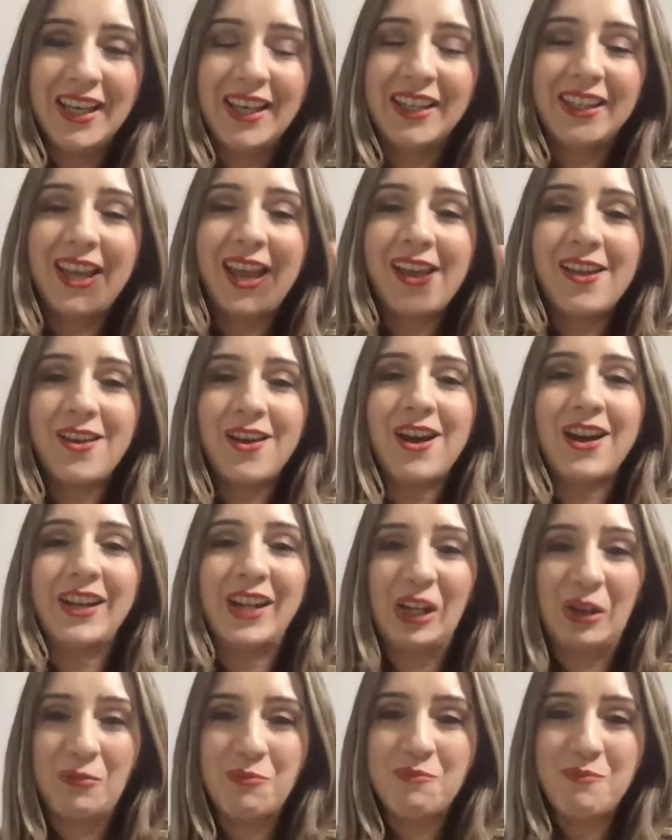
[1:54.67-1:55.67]

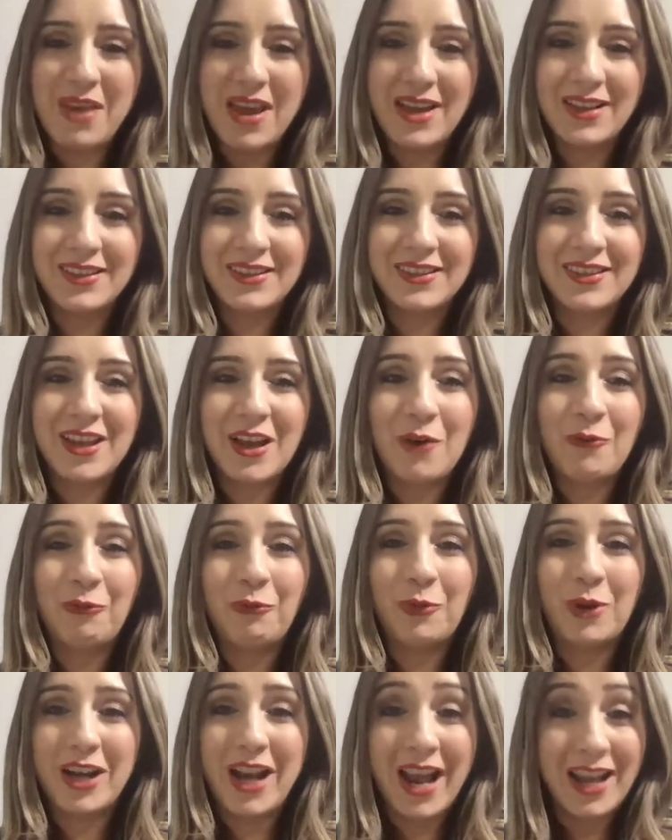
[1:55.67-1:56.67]
chaotic mess of
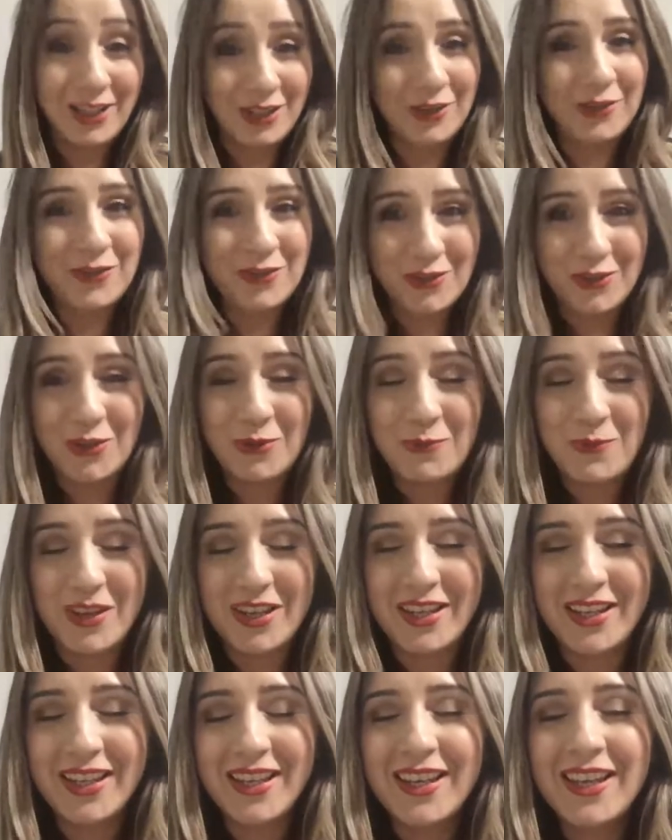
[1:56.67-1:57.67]
what I used to
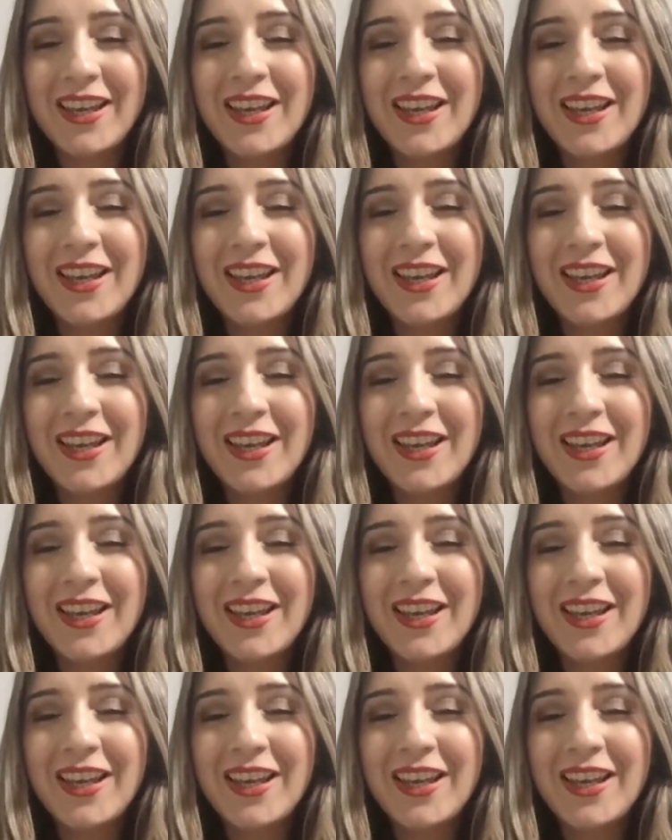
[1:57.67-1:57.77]
be